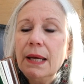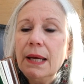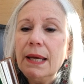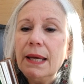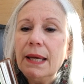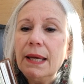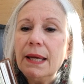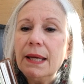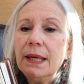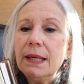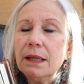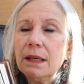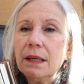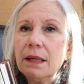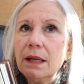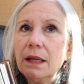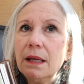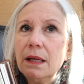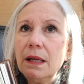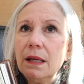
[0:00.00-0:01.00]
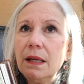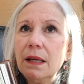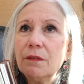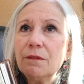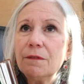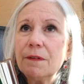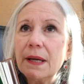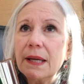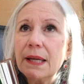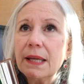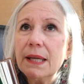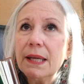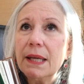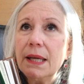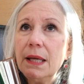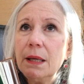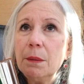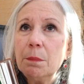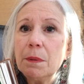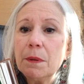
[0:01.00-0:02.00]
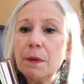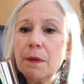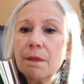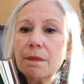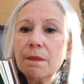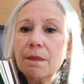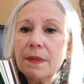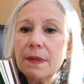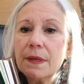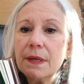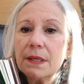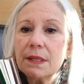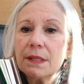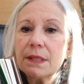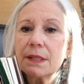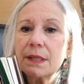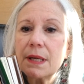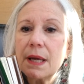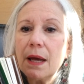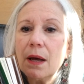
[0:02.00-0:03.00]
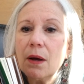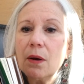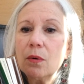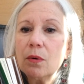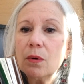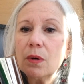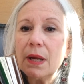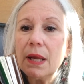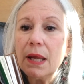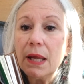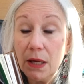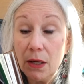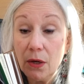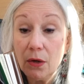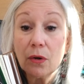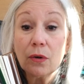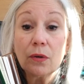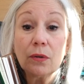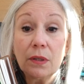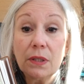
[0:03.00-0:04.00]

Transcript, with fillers: And if I keep this out here,